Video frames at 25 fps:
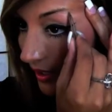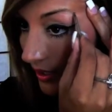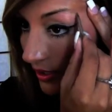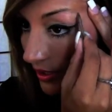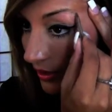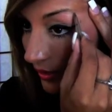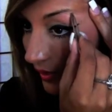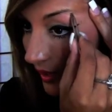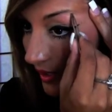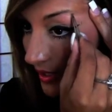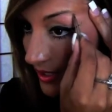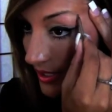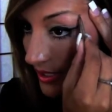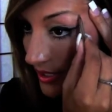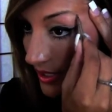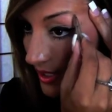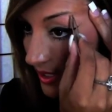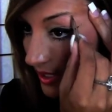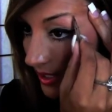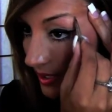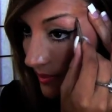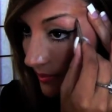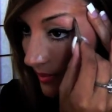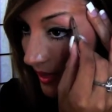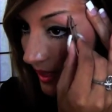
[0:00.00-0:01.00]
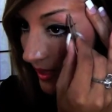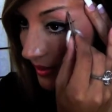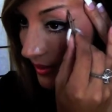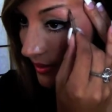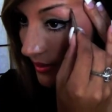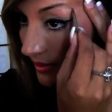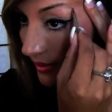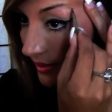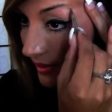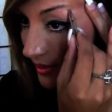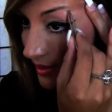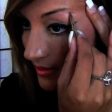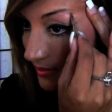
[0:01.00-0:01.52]
you know, I didn't need to make the
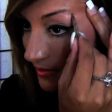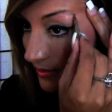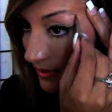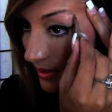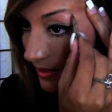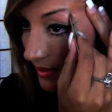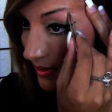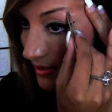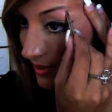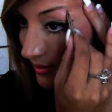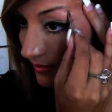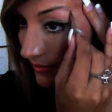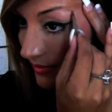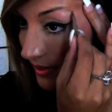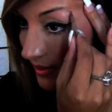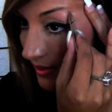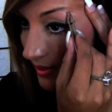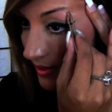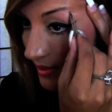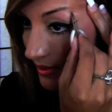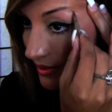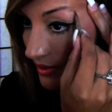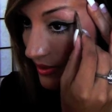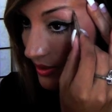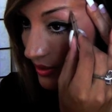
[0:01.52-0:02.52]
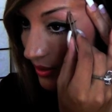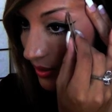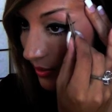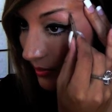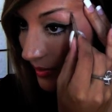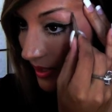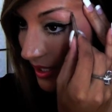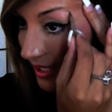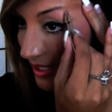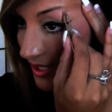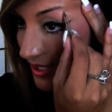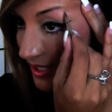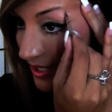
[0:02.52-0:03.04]
dots because I've done this so
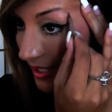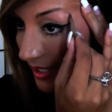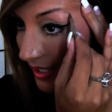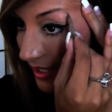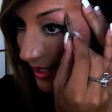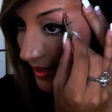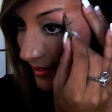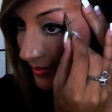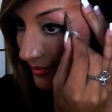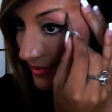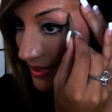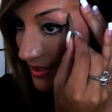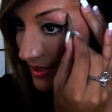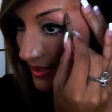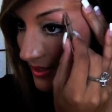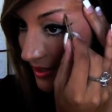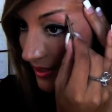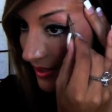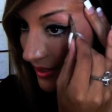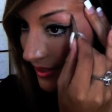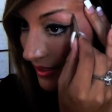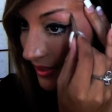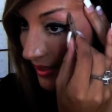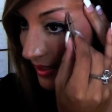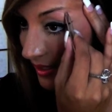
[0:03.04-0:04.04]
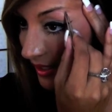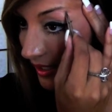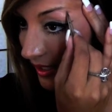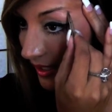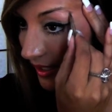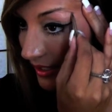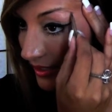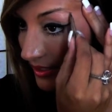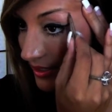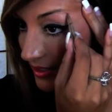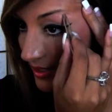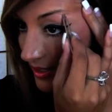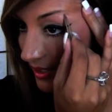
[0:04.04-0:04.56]
many times.
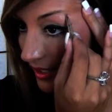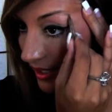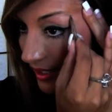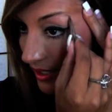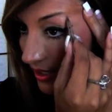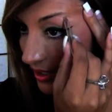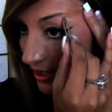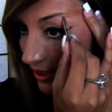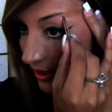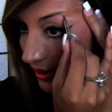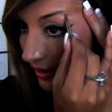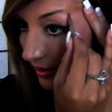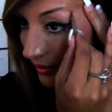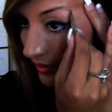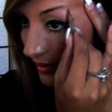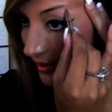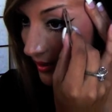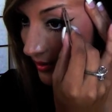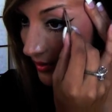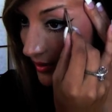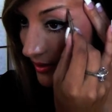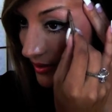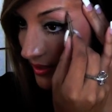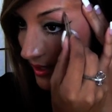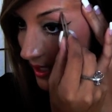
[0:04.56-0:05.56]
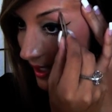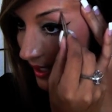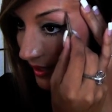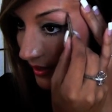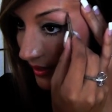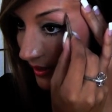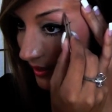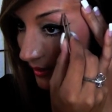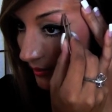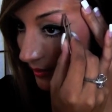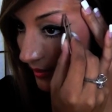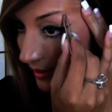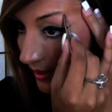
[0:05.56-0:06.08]
I just kind of know
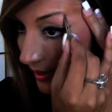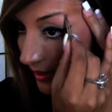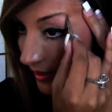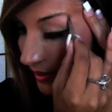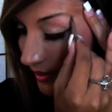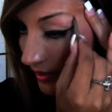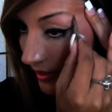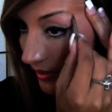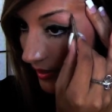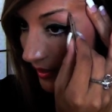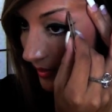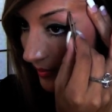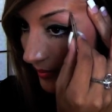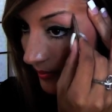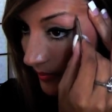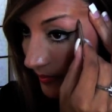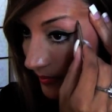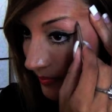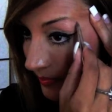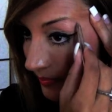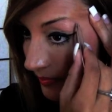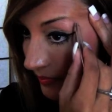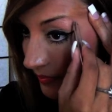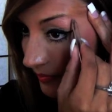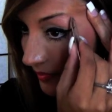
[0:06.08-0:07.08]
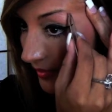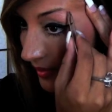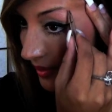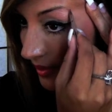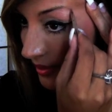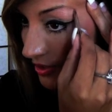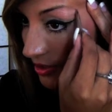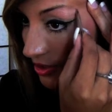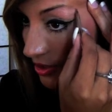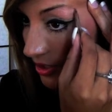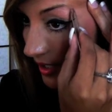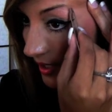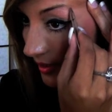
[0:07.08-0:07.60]
exactly what
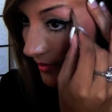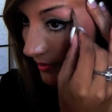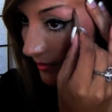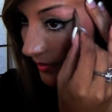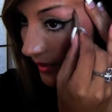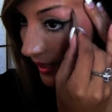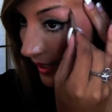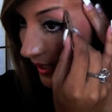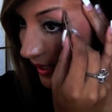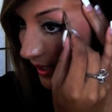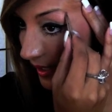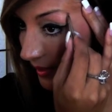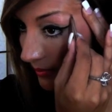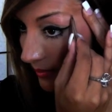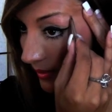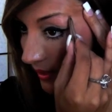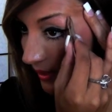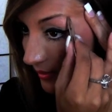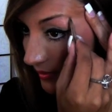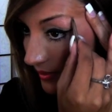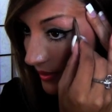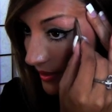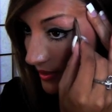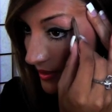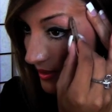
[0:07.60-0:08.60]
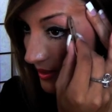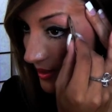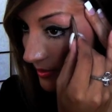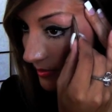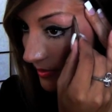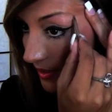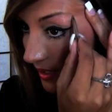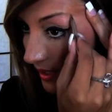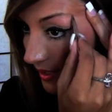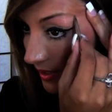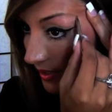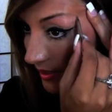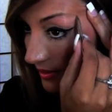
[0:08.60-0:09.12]
shape my eyebrow needs to
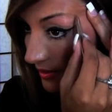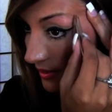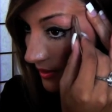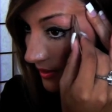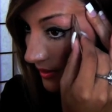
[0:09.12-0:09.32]
be in.